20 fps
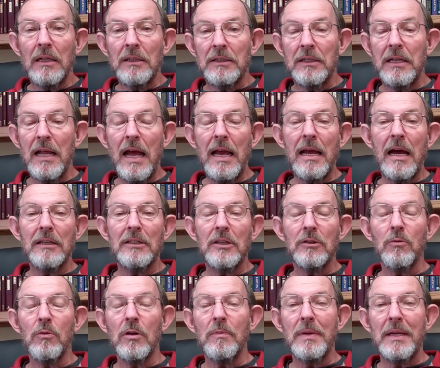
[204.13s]
Today, I
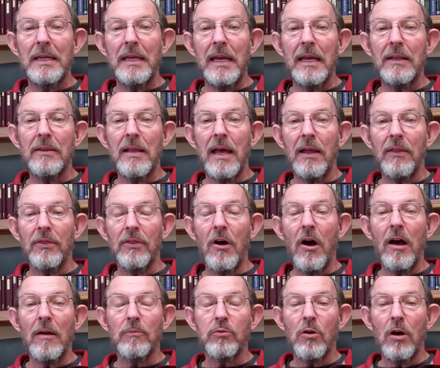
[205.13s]
just want to begin that
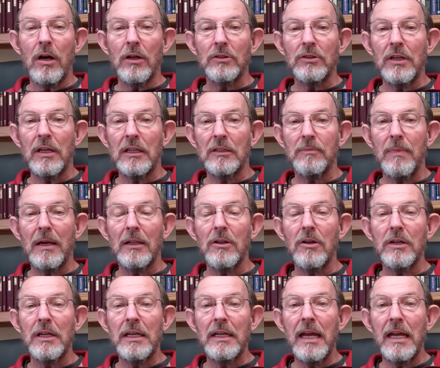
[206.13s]
thought process by
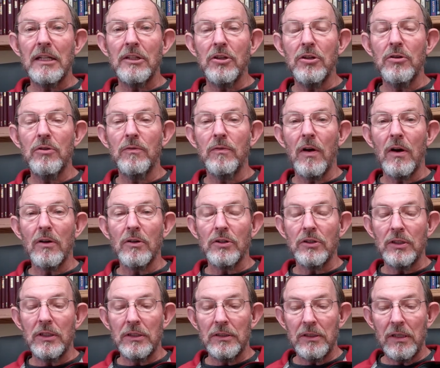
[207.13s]
looking at two
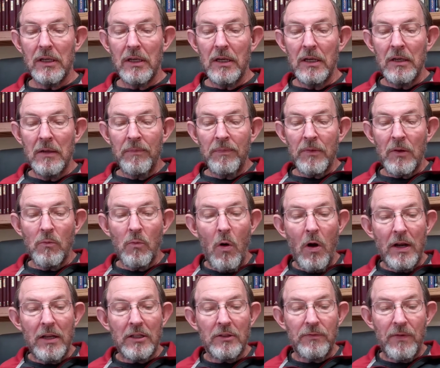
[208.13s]
verses.
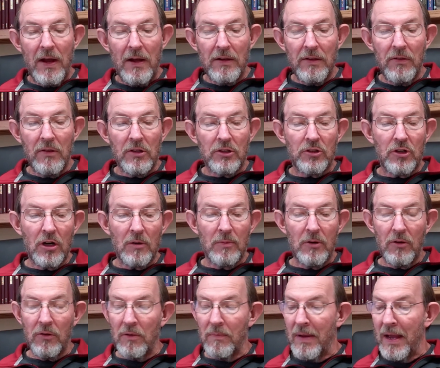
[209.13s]
One is found in the
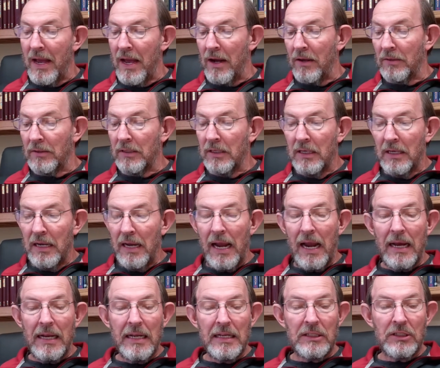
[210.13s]
Sermon on the Mount,
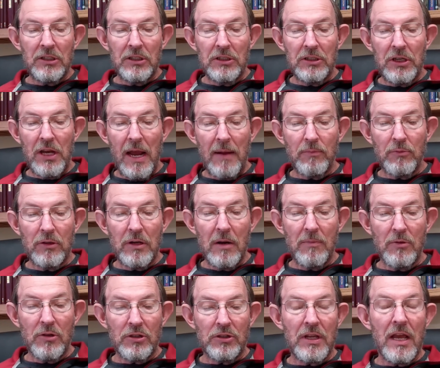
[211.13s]
and it's in chapter
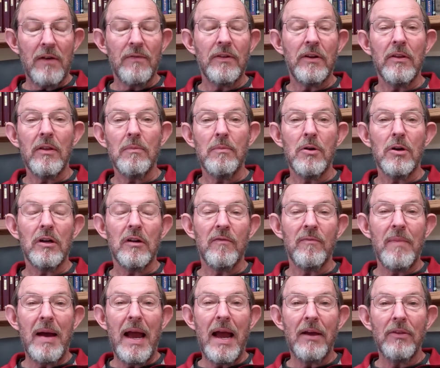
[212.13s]
number 7 of the book
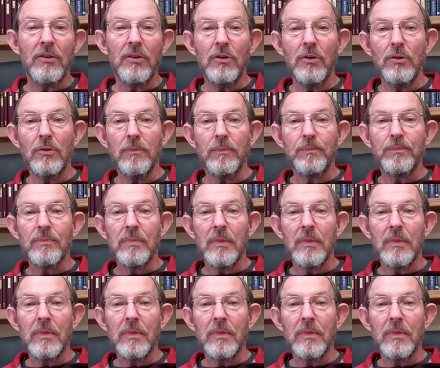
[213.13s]
of Matthew.